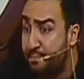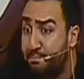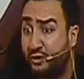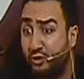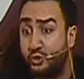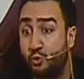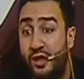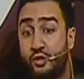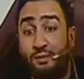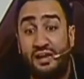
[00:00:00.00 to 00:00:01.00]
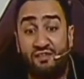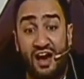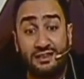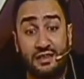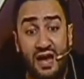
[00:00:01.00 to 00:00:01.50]
Because when you believe
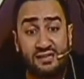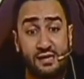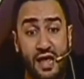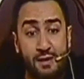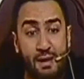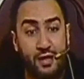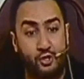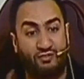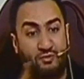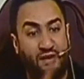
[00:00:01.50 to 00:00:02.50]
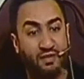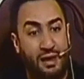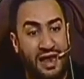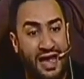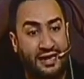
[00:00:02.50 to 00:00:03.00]
Allah is in ghayba, you have to believe in
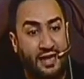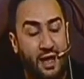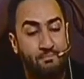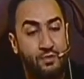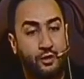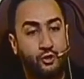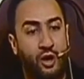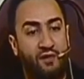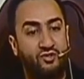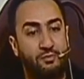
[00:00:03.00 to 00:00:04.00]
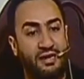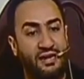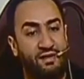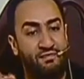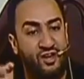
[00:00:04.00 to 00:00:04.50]
malaika. You have to
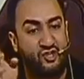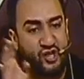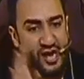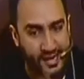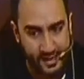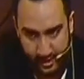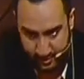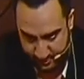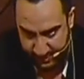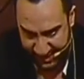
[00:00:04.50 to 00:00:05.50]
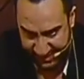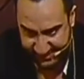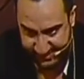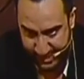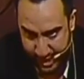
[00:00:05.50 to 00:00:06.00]
believe in the jinn.
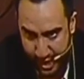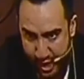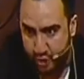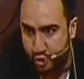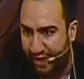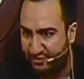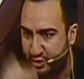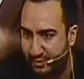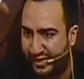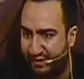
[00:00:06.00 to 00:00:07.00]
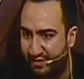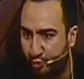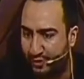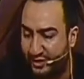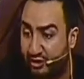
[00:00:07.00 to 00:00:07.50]
Yes? You have to believe in
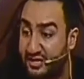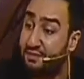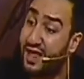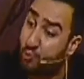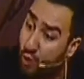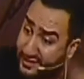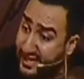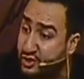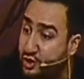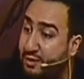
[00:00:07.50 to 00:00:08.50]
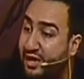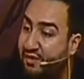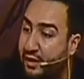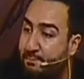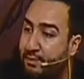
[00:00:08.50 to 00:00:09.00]
all that. Then what else you believe
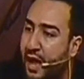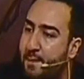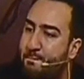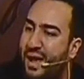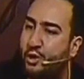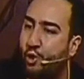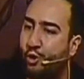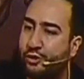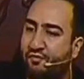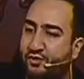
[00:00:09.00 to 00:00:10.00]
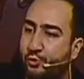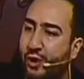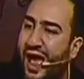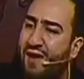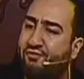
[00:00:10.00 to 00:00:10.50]
in? I beg all of you.
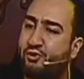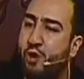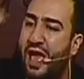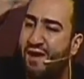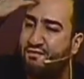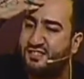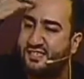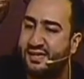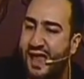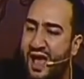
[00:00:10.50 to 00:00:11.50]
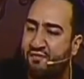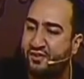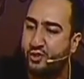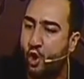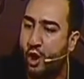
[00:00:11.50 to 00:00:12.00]
Have you ever seen
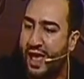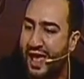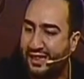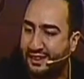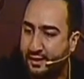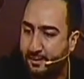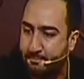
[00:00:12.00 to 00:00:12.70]
heaven or hell?